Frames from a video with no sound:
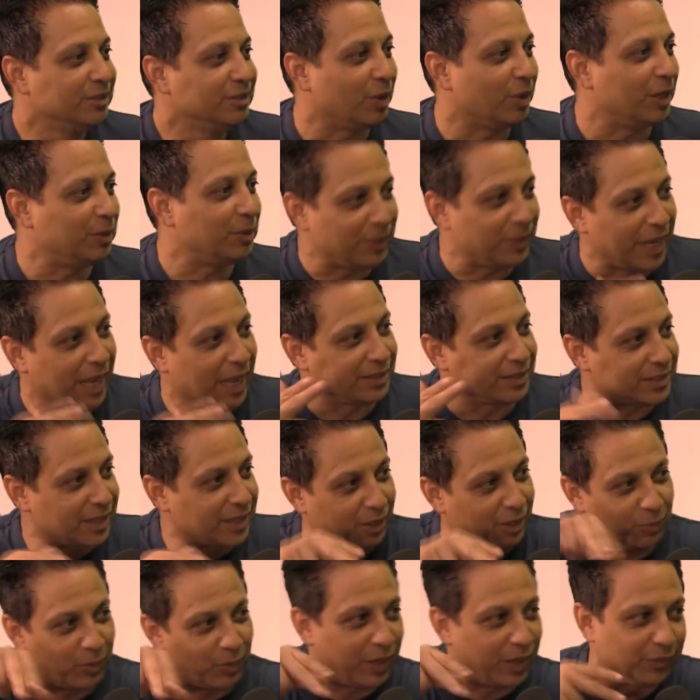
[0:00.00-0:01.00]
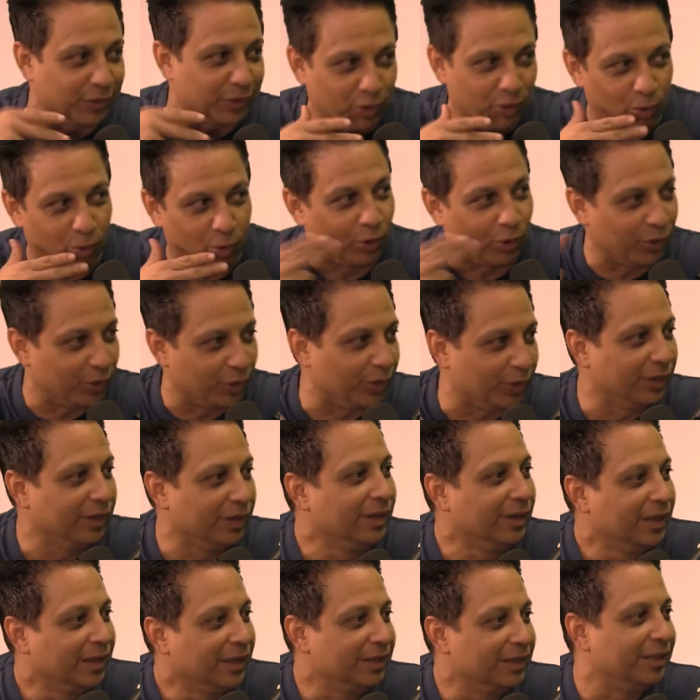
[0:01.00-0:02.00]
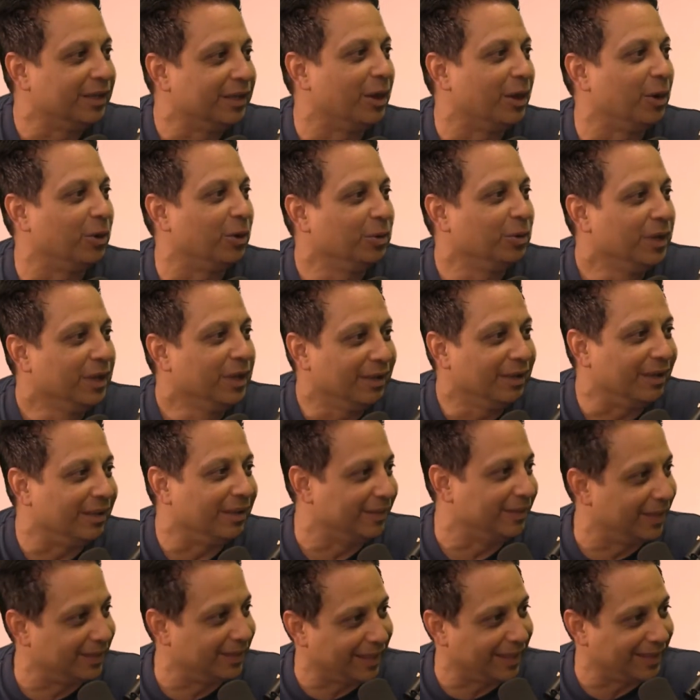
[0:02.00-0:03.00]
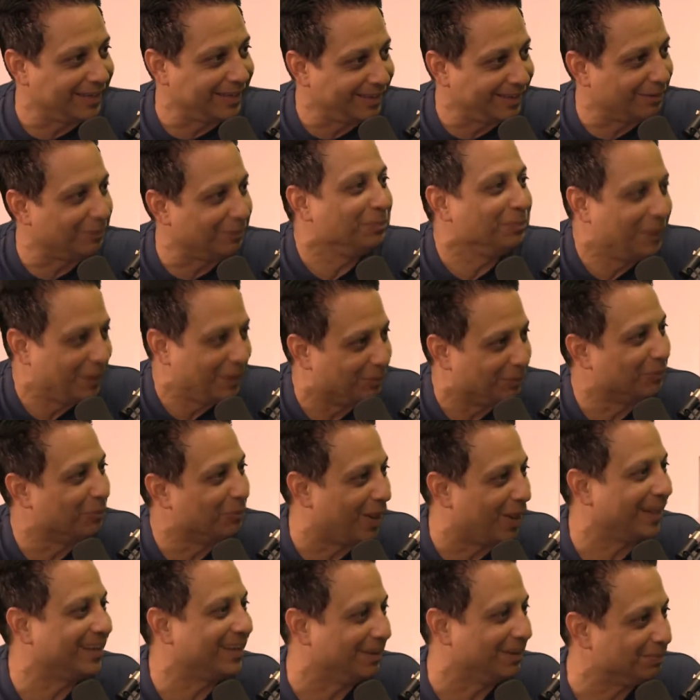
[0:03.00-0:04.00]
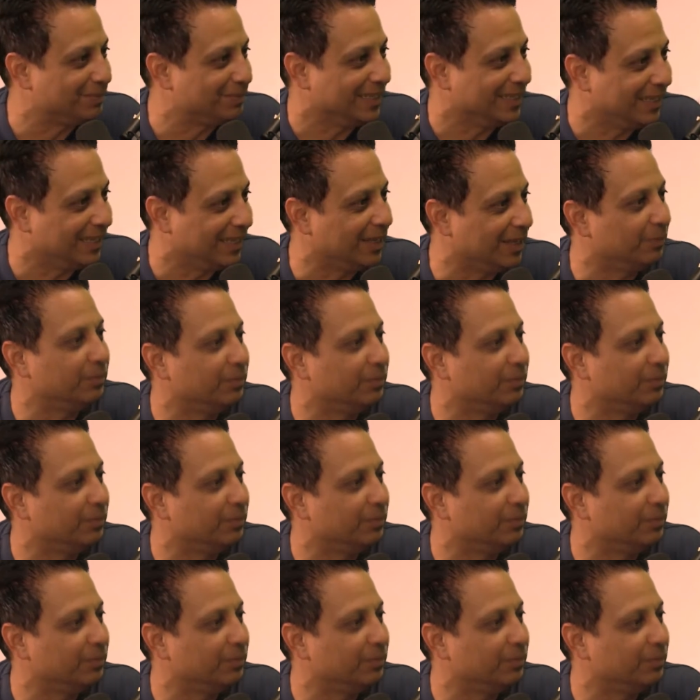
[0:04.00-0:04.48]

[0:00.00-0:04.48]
So I'd be outside around the corner, and then I'd hear people walk up to him.